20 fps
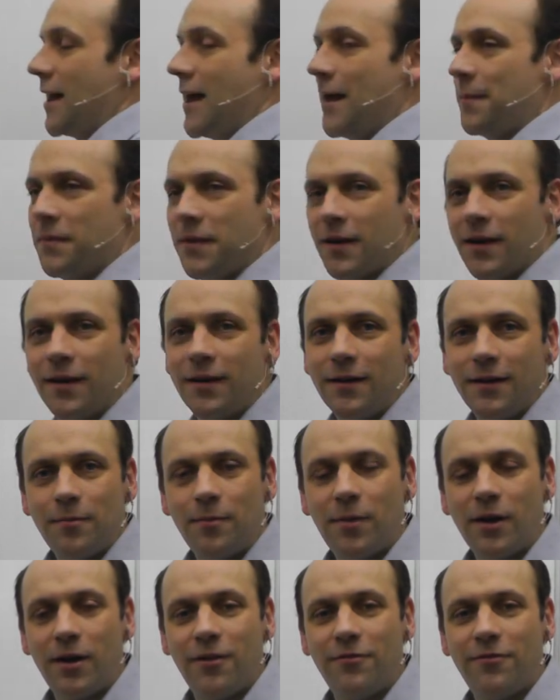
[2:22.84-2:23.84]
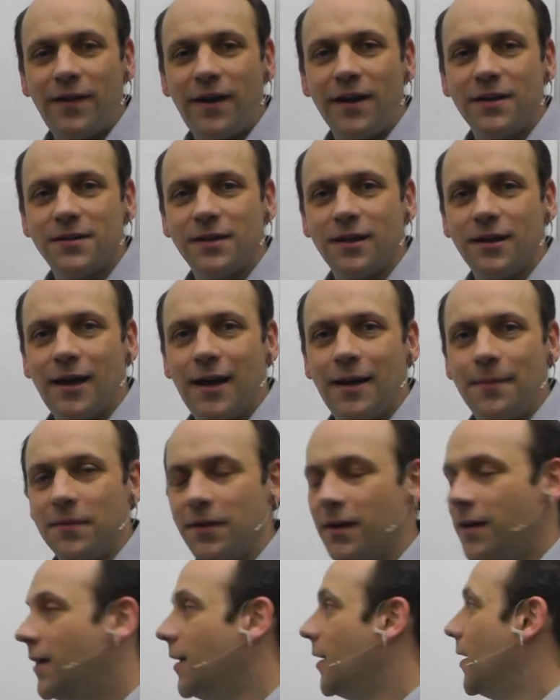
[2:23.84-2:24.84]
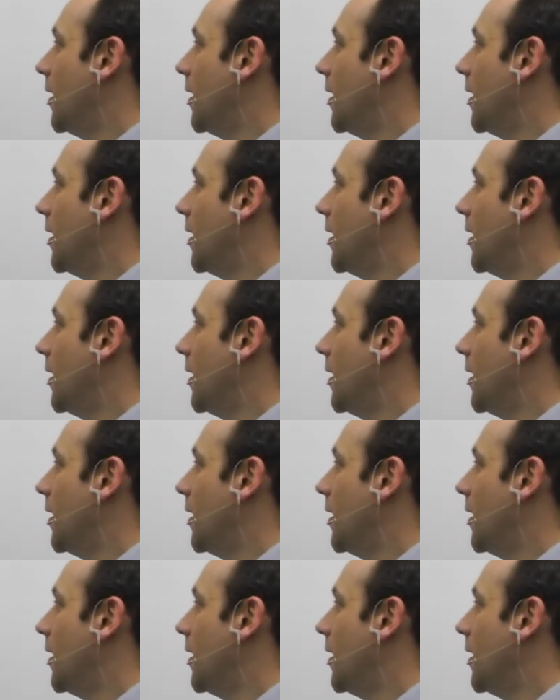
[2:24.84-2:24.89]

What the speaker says: lambda, by a factor lambda,